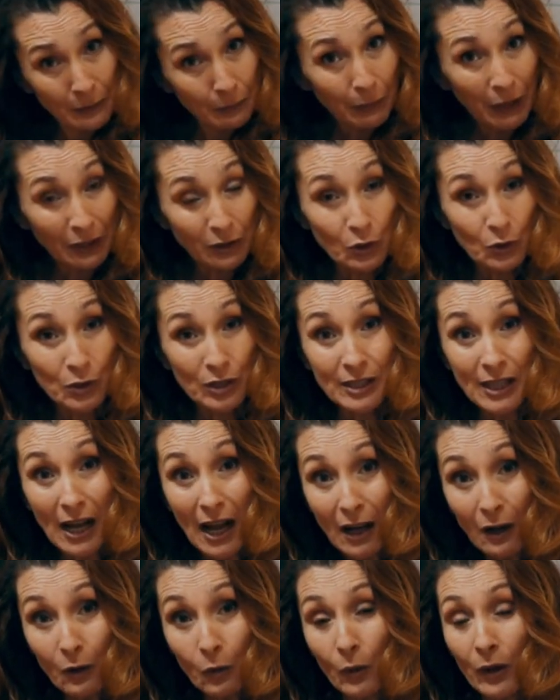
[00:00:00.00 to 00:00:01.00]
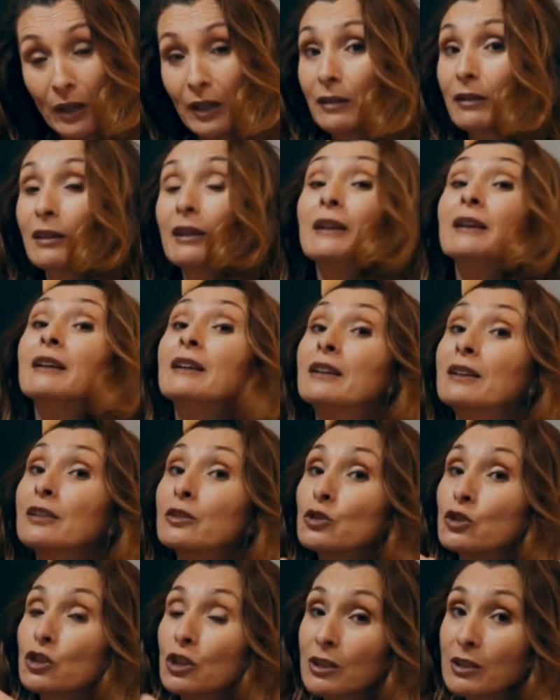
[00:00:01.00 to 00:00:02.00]
But to start with,
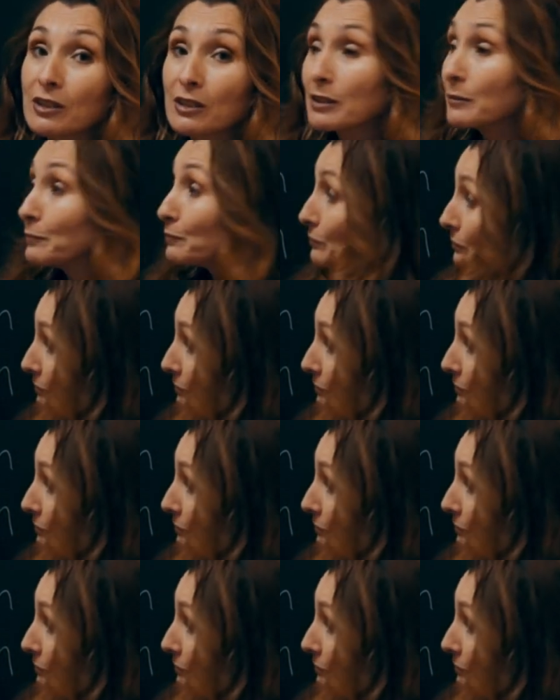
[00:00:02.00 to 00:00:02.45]
just